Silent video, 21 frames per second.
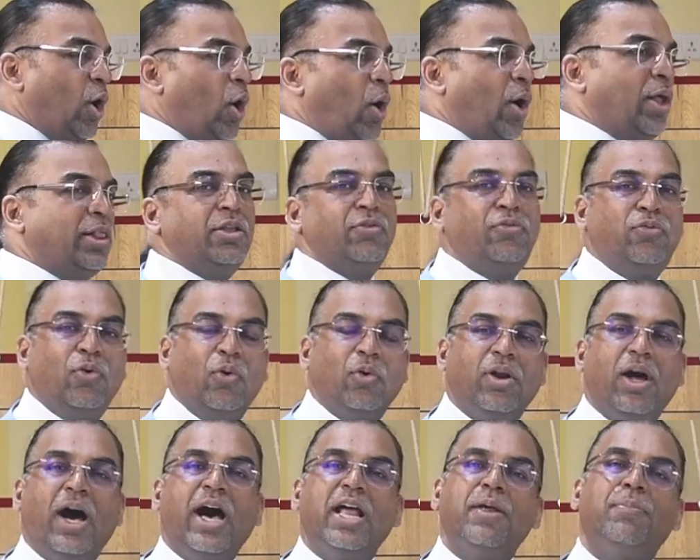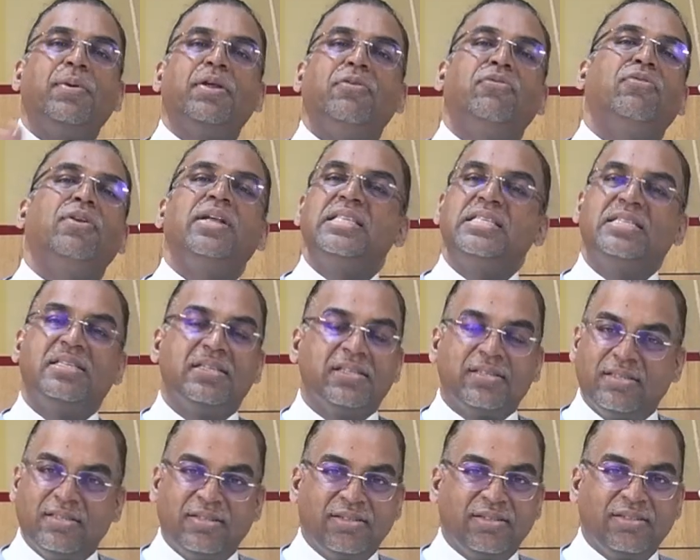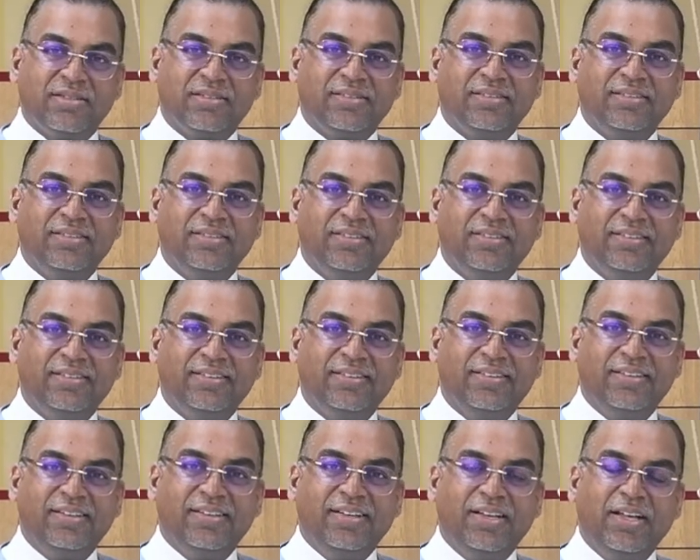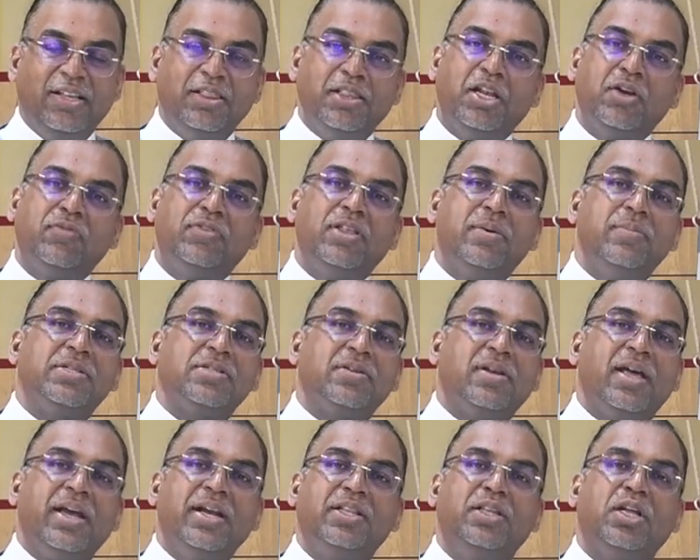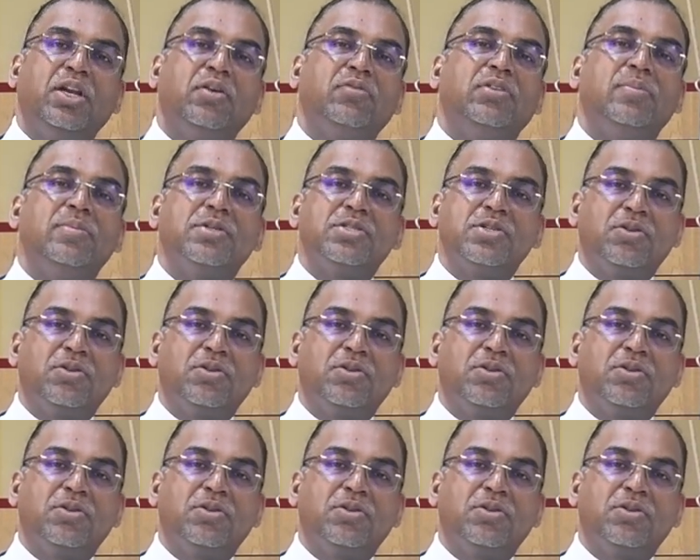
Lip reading: all the four are preferences. None of them is right, none of them is